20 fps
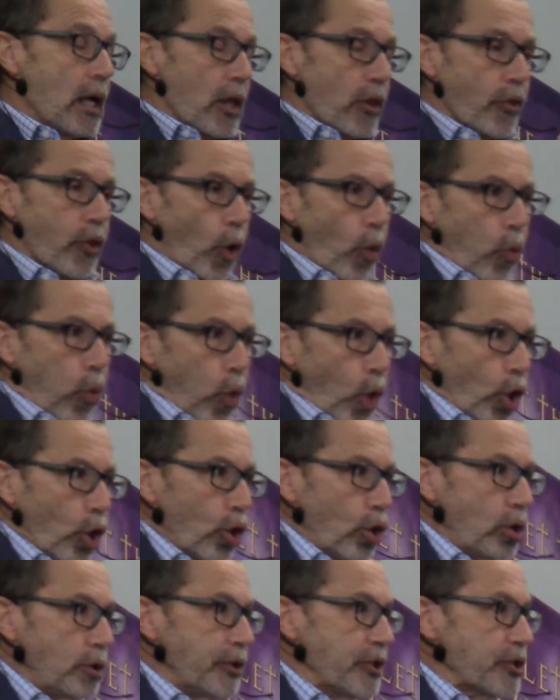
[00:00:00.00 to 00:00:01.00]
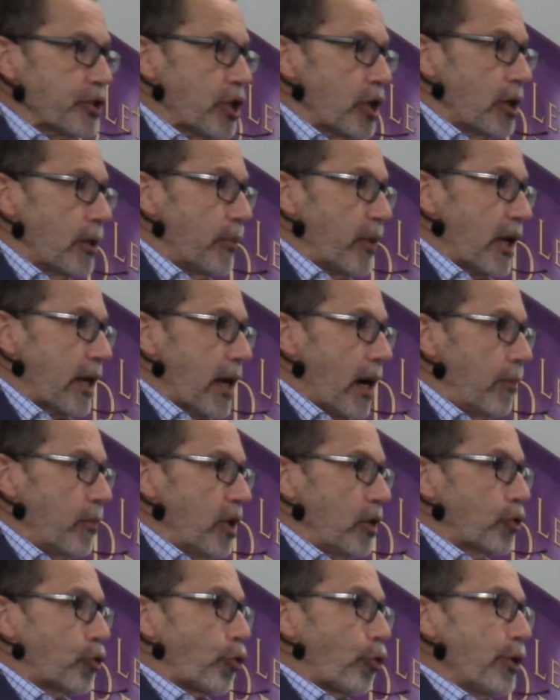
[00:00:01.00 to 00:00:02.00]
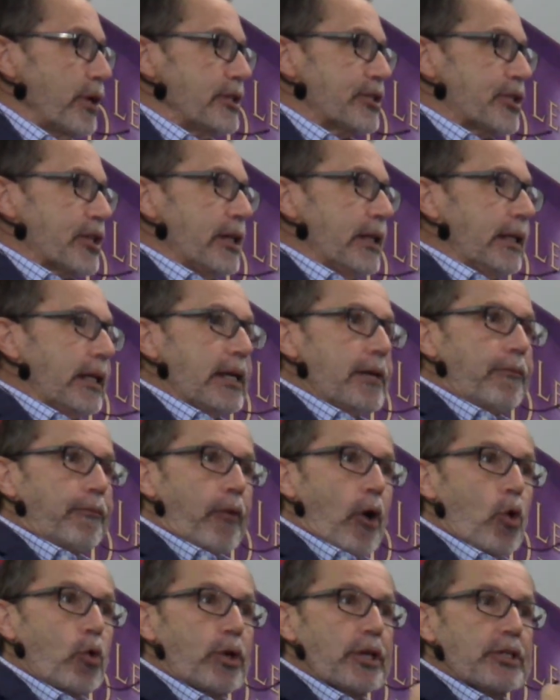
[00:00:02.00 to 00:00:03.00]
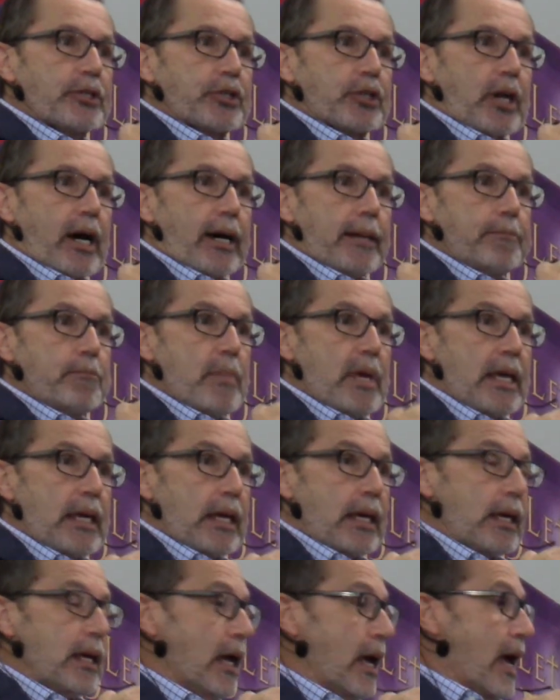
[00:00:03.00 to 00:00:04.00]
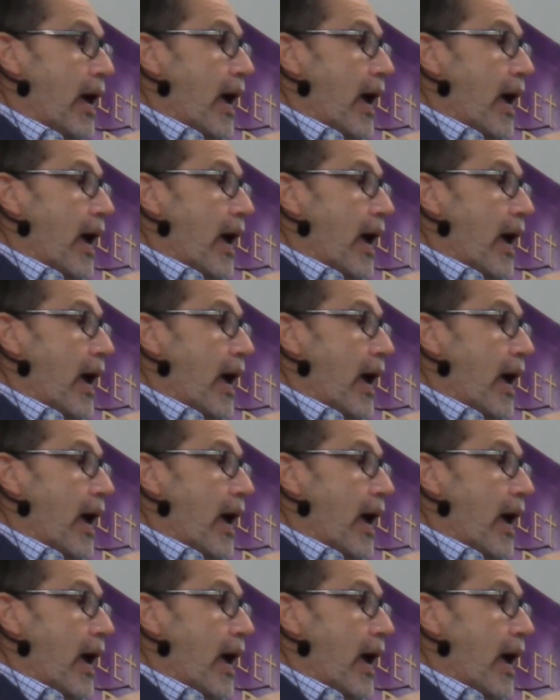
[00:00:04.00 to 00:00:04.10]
The world is going to become increasingly focused on me